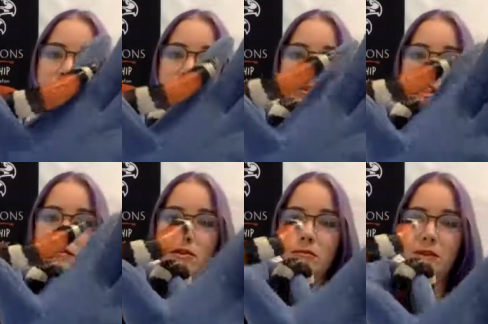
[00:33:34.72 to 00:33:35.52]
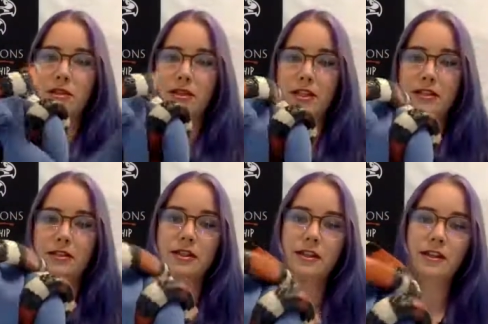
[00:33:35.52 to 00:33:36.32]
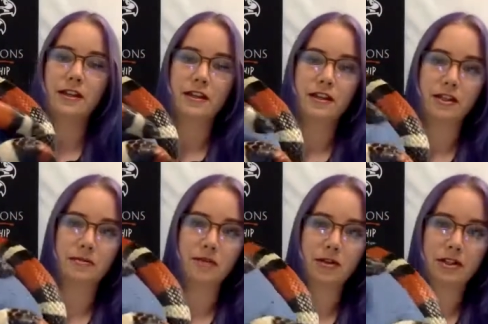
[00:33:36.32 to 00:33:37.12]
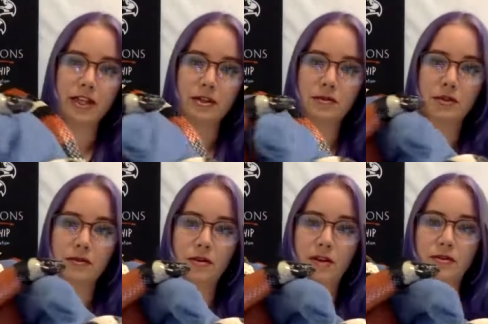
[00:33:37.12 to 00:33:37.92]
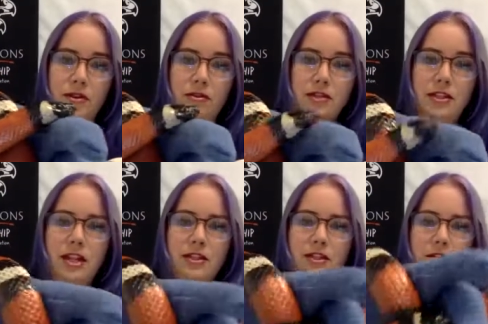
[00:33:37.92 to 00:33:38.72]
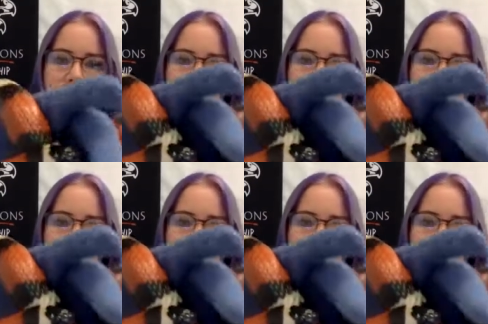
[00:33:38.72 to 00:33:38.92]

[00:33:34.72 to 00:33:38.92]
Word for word: lizards even, but these, these milk snakes will even go after other snakes. They'll